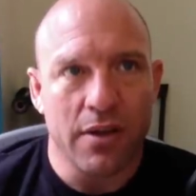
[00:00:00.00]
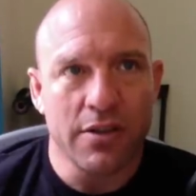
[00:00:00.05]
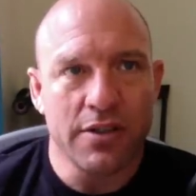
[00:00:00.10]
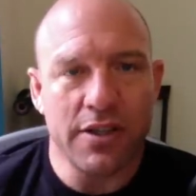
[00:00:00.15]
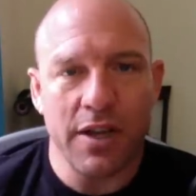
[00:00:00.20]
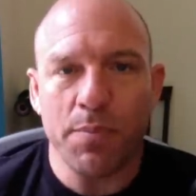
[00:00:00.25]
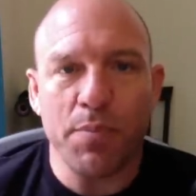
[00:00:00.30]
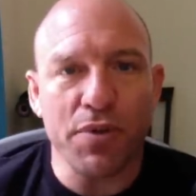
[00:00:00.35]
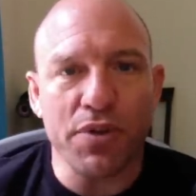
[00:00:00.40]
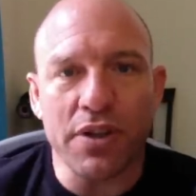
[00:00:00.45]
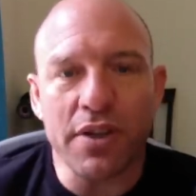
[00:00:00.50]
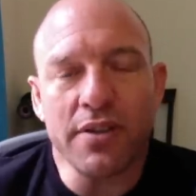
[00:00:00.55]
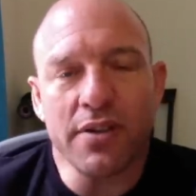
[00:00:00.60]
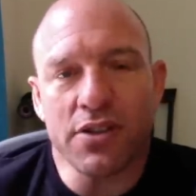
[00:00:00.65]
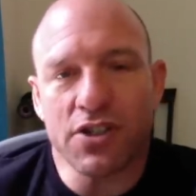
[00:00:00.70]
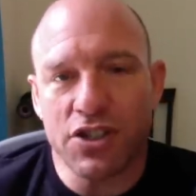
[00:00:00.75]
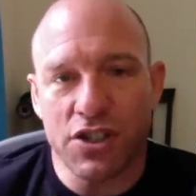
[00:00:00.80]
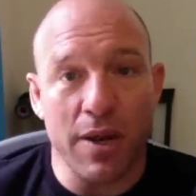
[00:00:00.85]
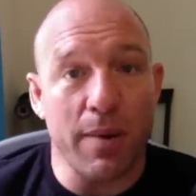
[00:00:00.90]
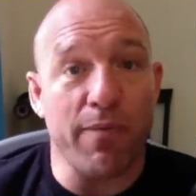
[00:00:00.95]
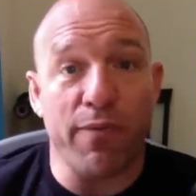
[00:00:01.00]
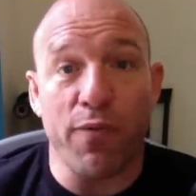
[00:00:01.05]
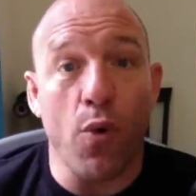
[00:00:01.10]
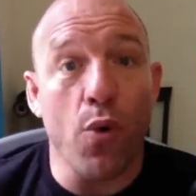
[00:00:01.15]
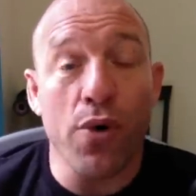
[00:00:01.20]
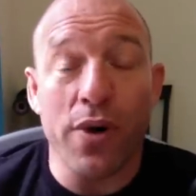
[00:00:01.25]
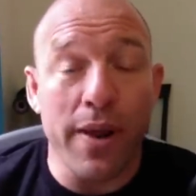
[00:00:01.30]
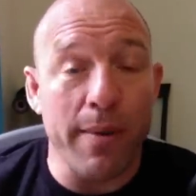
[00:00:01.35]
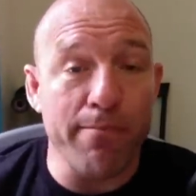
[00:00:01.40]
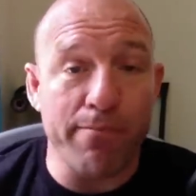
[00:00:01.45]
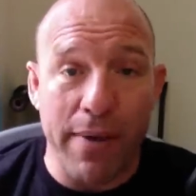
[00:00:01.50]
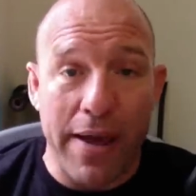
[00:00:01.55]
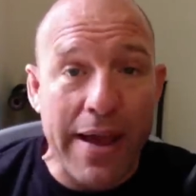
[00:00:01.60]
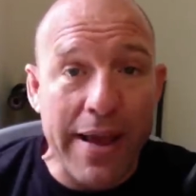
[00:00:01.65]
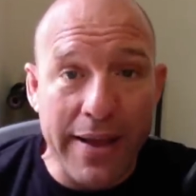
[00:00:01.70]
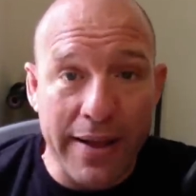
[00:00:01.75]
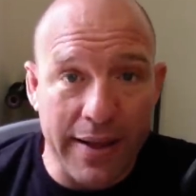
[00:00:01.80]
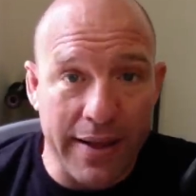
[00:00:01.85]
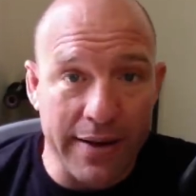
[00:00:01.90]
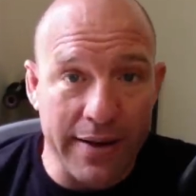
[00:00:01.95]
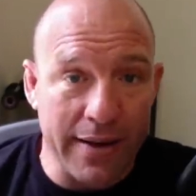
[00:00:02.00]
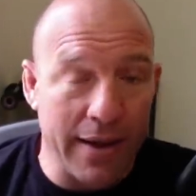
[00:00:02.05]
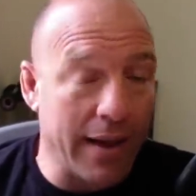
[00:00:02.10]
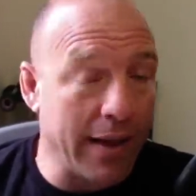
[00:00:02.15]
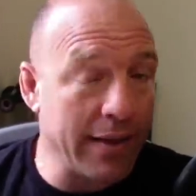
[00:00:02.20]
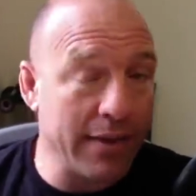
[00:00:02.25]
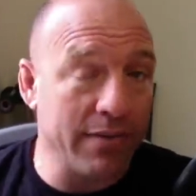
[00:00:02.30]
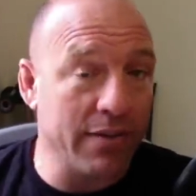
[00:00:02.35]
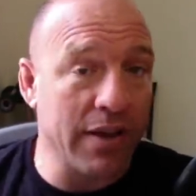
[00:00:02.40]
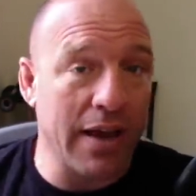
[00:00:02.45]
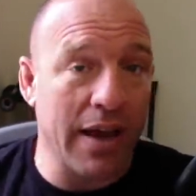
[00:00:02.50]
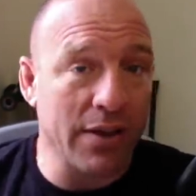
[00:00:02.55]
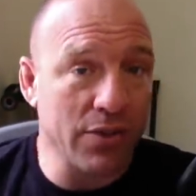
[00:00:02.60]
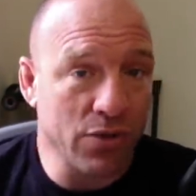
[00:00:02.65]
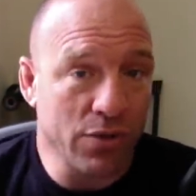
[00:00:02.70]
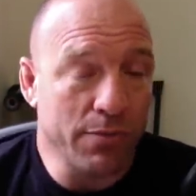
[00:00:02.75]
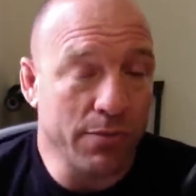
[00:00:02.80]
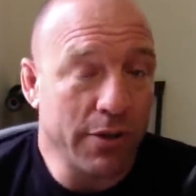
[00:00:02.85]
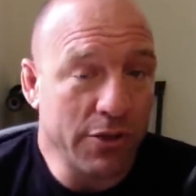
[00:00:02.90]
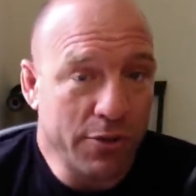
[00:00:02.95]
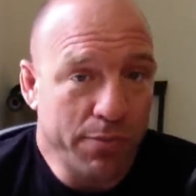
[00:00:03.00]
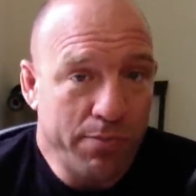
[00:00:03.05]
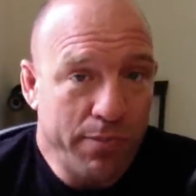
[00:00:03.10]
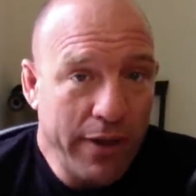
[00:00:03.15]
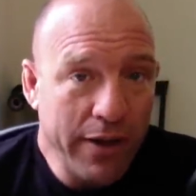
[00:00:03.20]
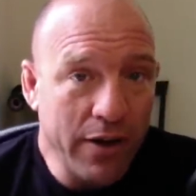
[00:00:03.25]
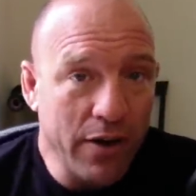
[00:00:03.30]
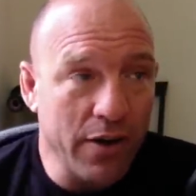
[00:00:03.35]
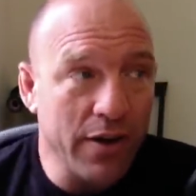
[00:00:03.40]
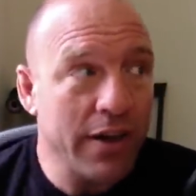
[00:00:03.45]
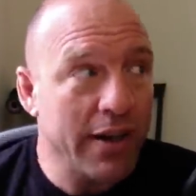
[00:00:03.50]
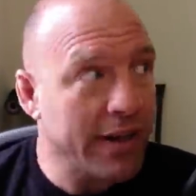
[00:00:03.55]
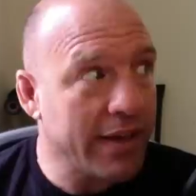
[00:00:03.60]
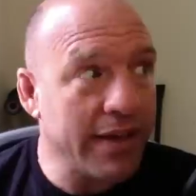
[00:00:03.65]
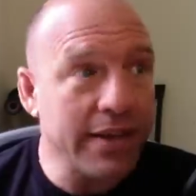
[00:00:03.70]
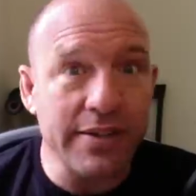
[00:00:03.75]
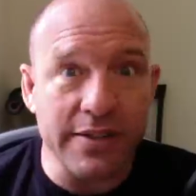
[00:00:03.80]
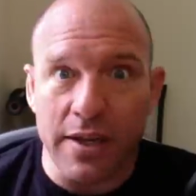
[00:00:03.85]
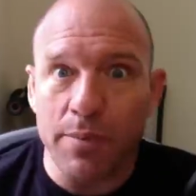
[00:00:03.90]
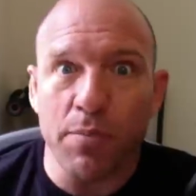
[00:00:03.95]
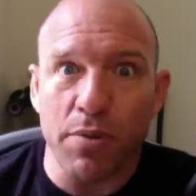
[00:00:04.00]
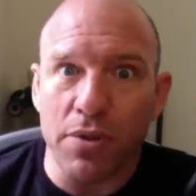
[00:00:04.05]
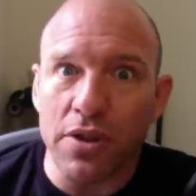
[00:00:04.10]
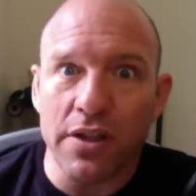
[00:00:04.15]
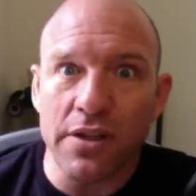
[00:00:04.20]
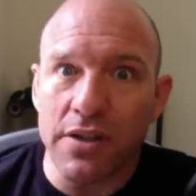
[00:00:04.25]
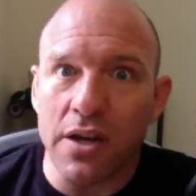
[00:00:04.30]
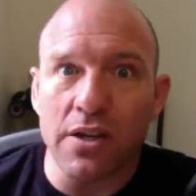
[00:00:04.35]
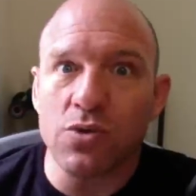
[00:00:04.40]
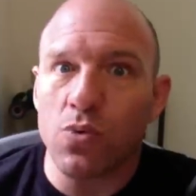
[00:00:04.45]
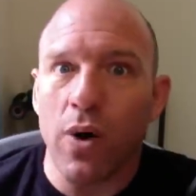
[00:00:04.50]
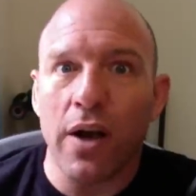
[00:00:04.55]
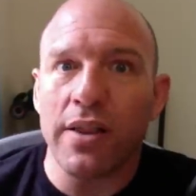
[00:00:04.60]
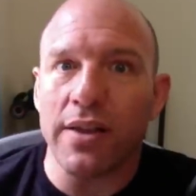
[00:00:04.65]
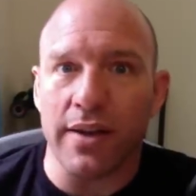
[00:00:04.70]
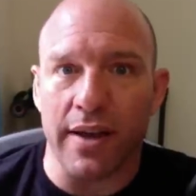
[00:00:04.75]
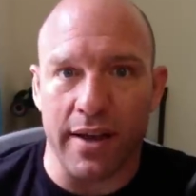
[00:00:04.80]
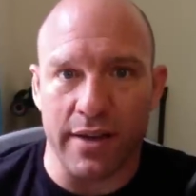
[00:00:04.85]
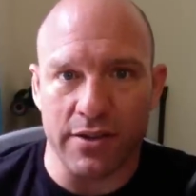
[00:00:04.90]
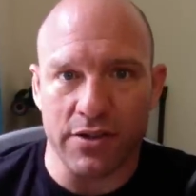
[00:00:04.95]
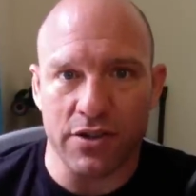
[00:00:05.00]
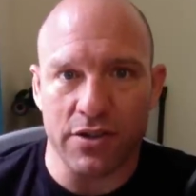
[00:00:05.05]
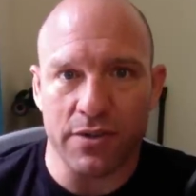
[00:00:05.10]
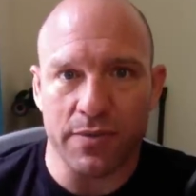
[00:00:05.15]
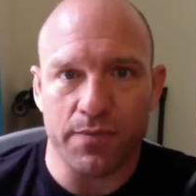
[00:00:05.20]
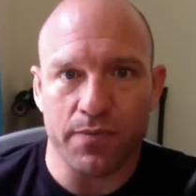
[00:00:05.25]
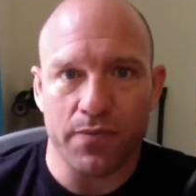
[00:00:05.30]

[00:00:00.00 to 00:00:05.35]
Typically, the step forward and bang kind of guy, even guys who are much bigger, he typically does well against.